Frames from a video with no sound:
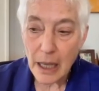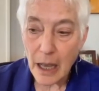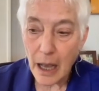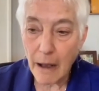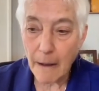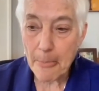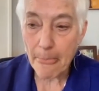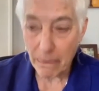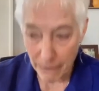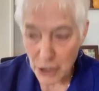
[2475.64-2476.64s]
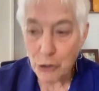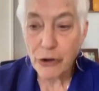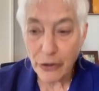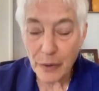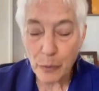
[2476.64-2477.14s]
the
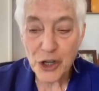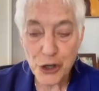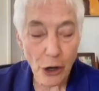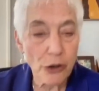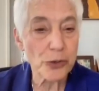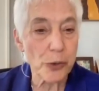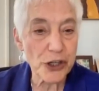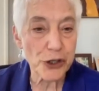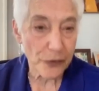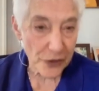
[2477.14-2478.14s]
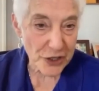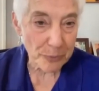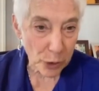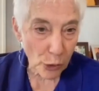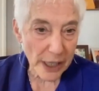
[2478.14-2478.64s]
union that we chose was Service
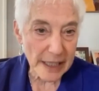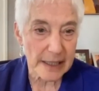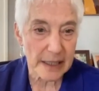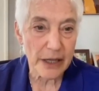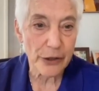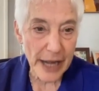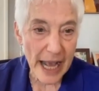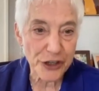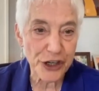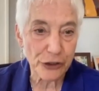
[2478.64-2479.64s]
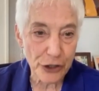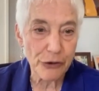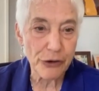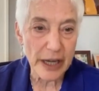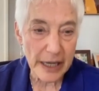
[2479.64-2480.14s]
Employees International
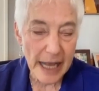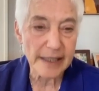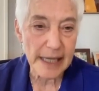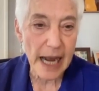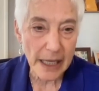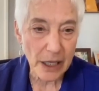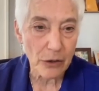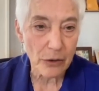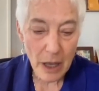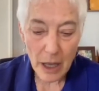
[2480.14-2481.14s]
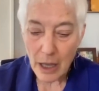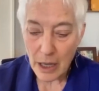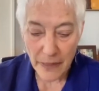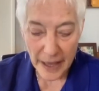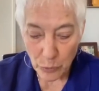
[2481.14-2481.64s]
Union, SEIU.
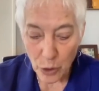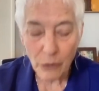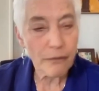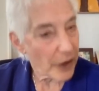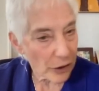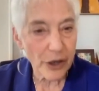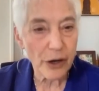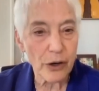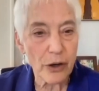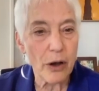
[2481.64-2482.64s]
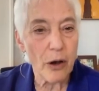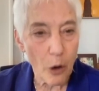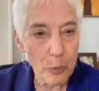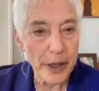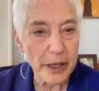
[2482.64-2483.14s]
They were very
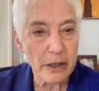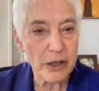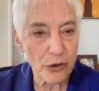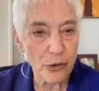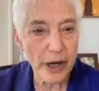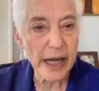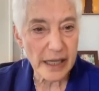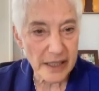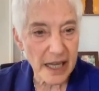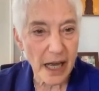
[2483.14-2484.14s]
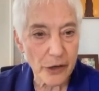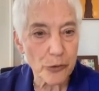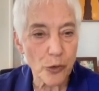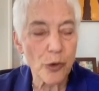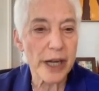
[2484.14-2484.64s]
open to organizing
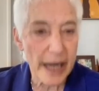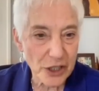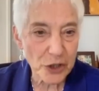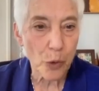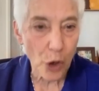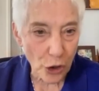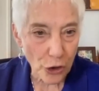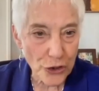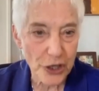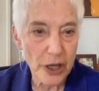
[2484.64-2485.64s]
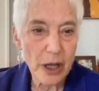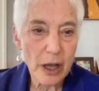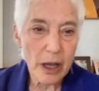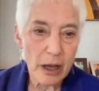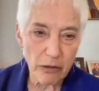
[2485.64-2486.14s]
unorganized workers,
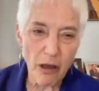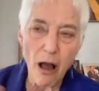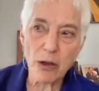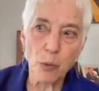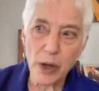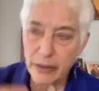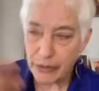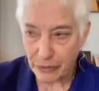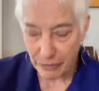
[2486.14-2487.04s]
along with,